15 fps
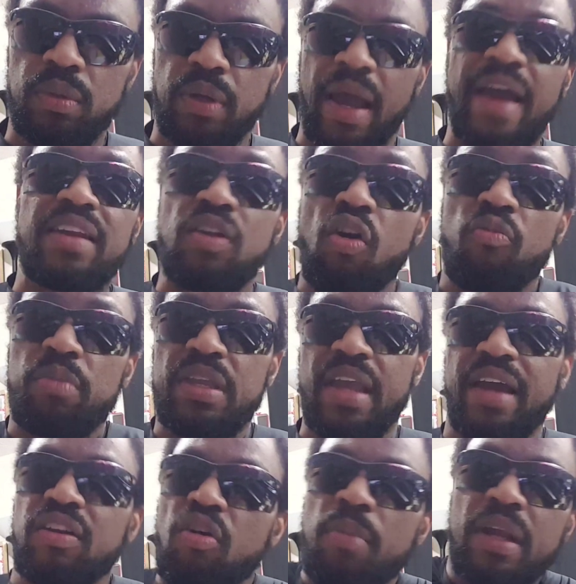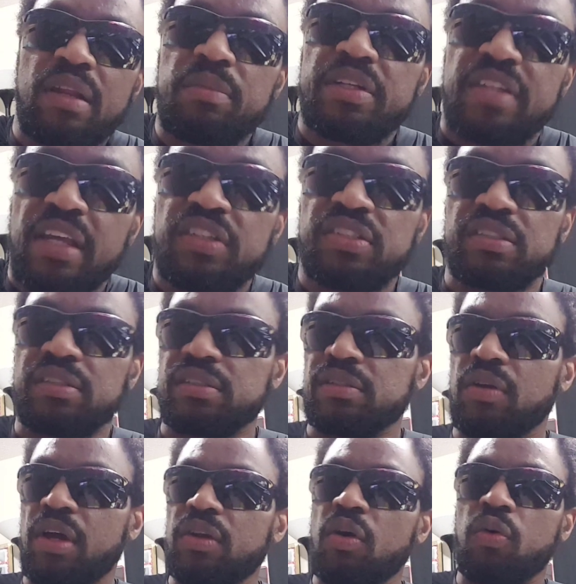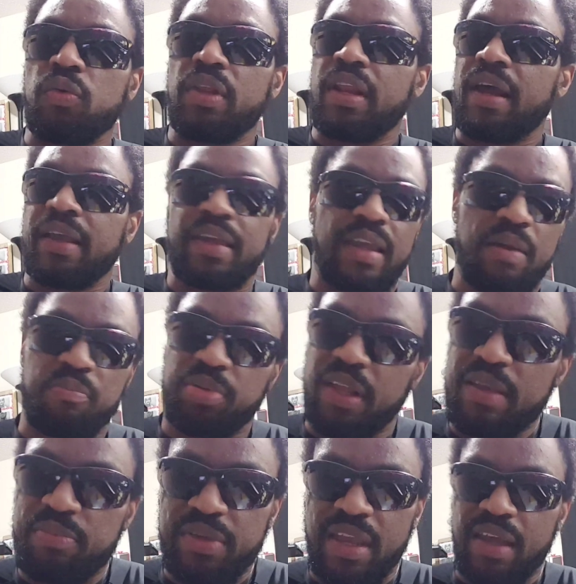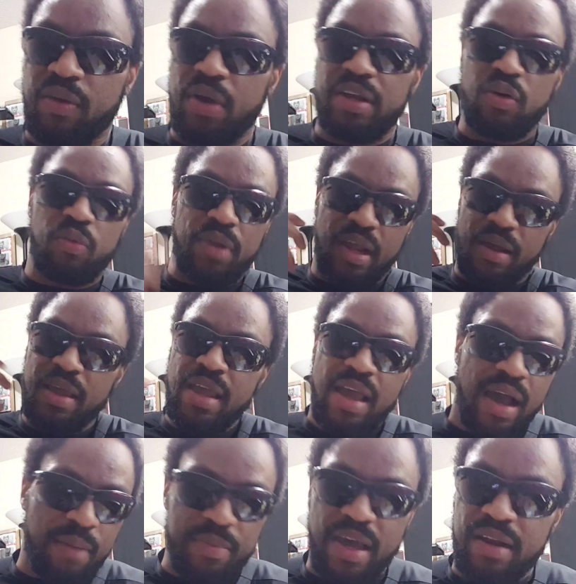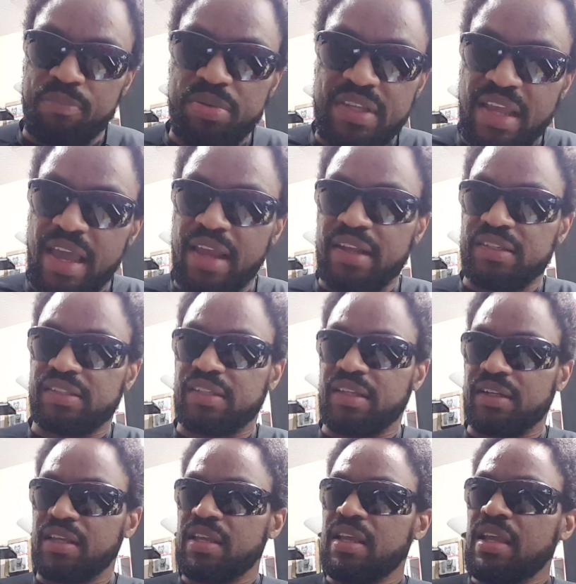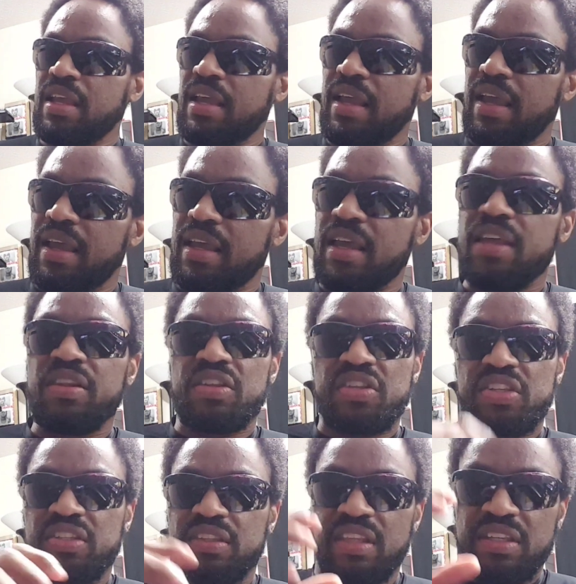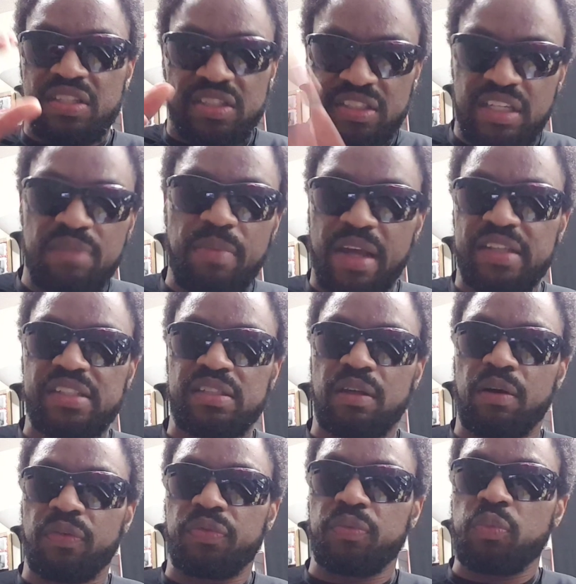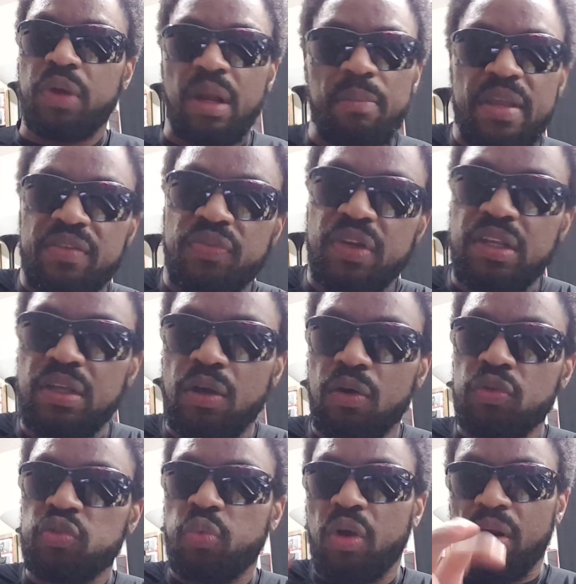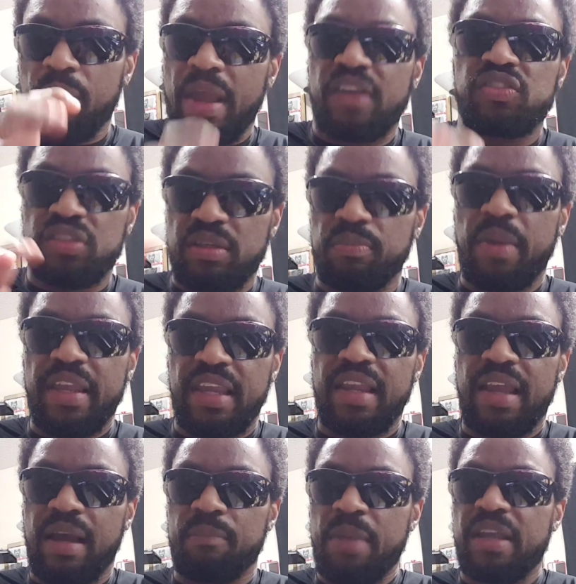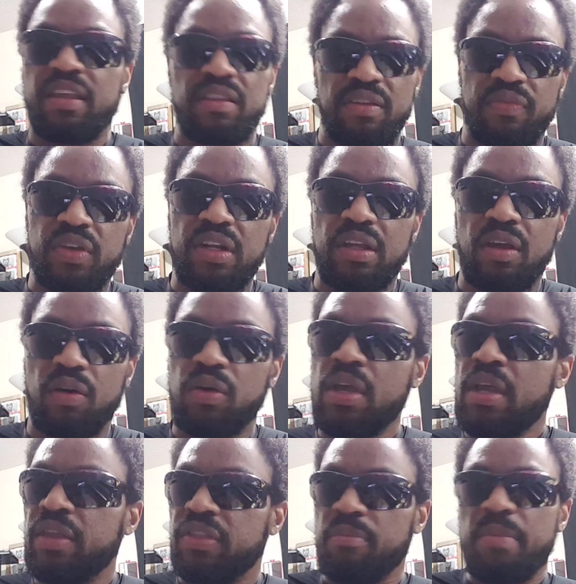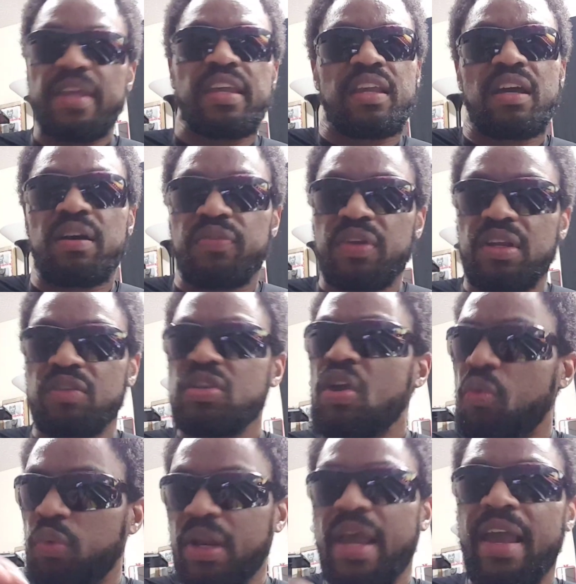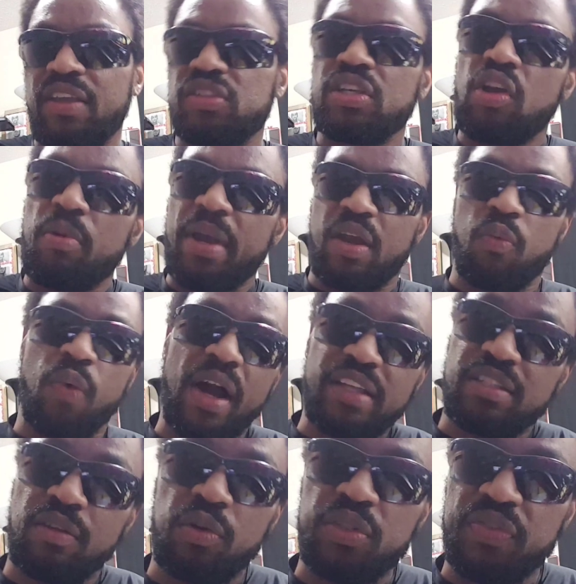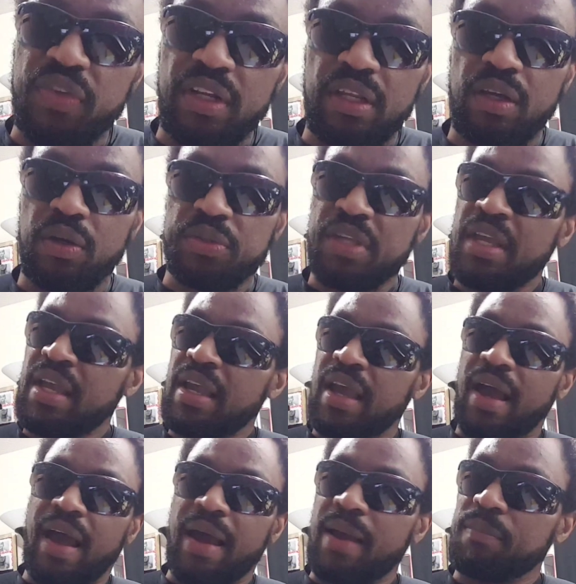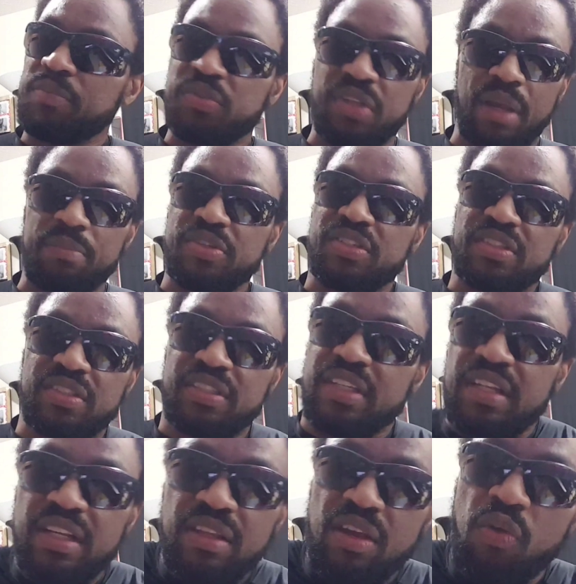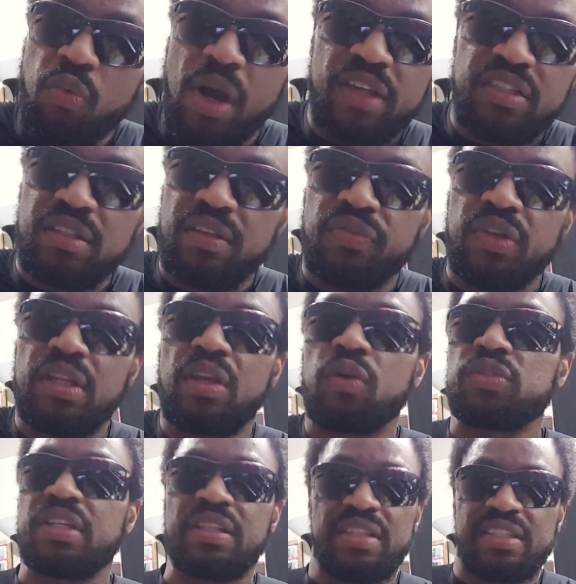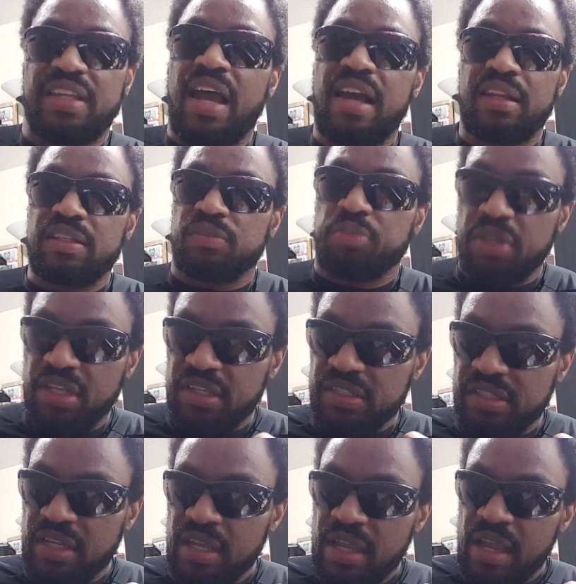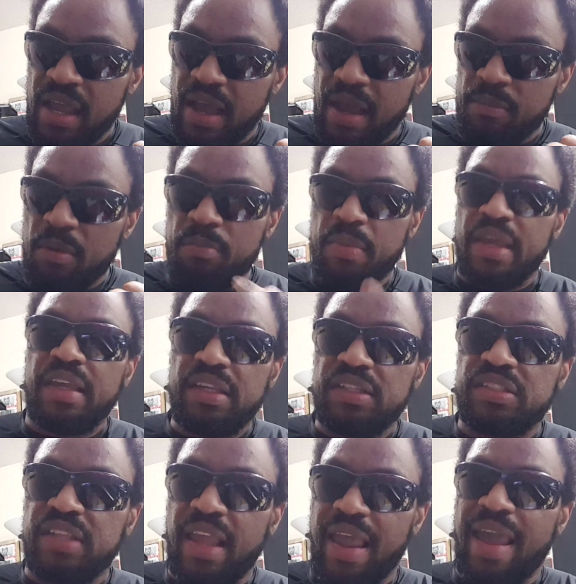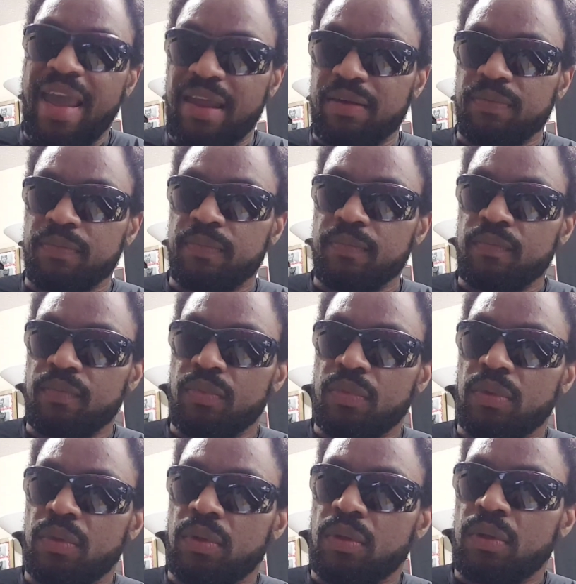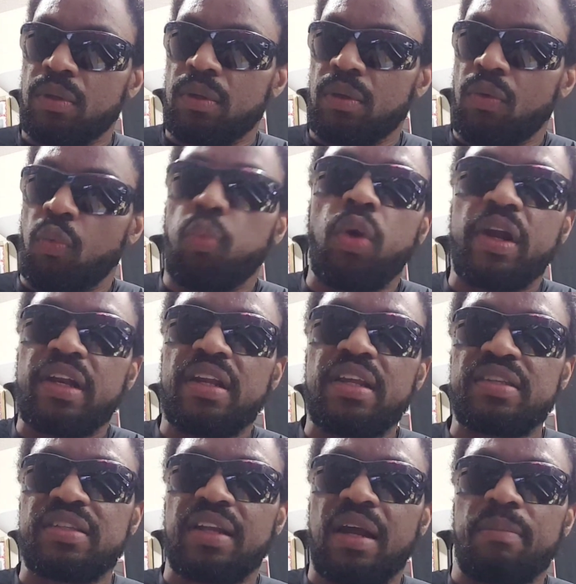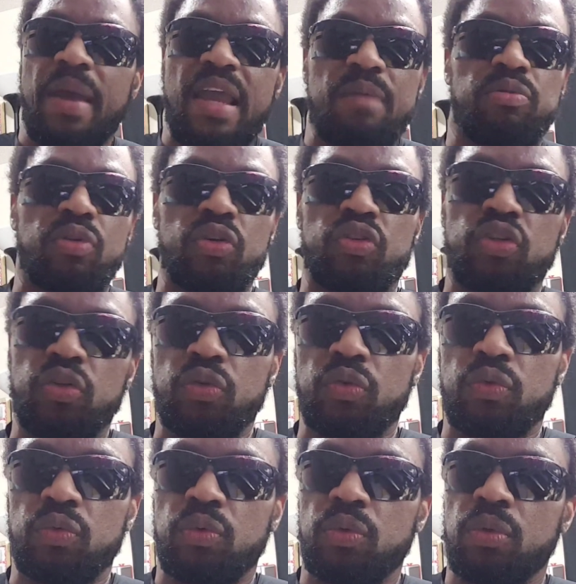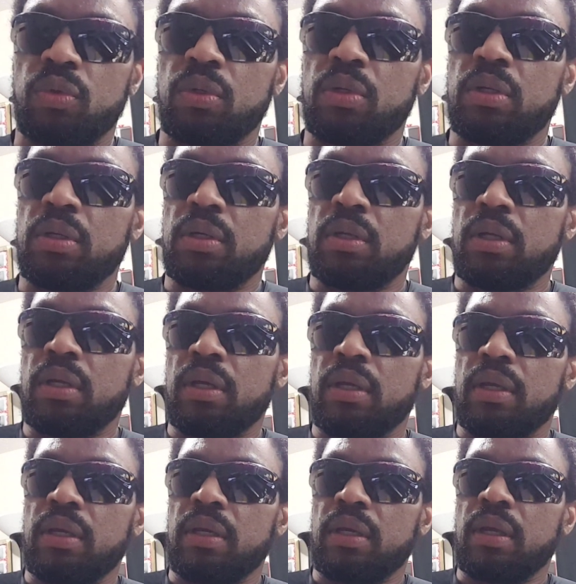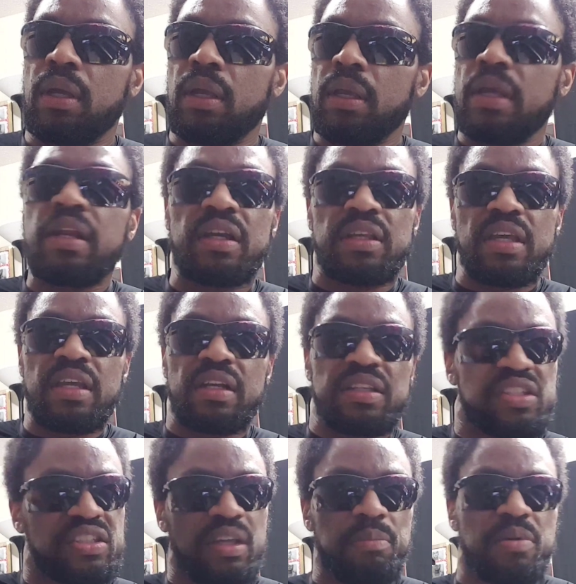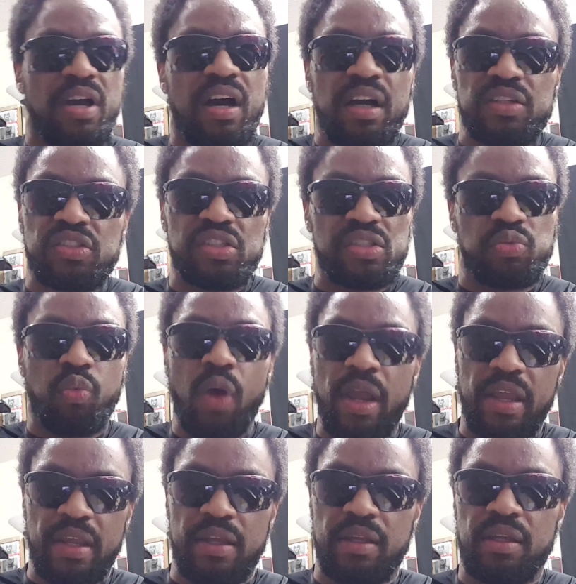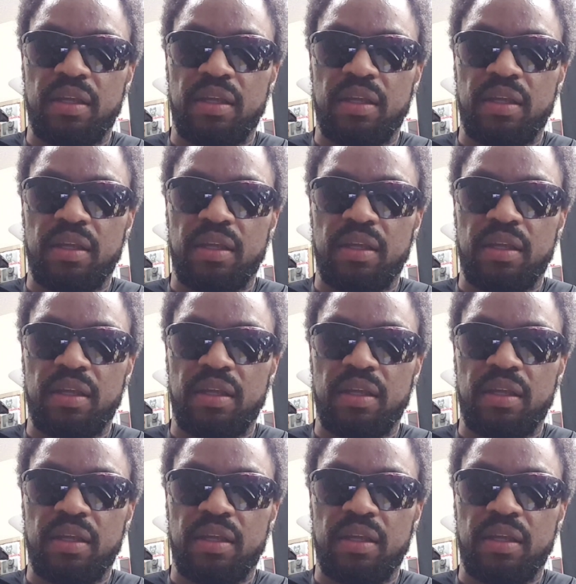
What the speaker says: me. I know my limitations. I know that I can't play piano. I know I'm not a pianist, and to see myself when I make videos where I'm actually making the video, the making of videos. When I actually go back and watch those videos, I'm sitting there watching the videos in silence because I'm amazed at what it is that I'm able to do in a subconscious way.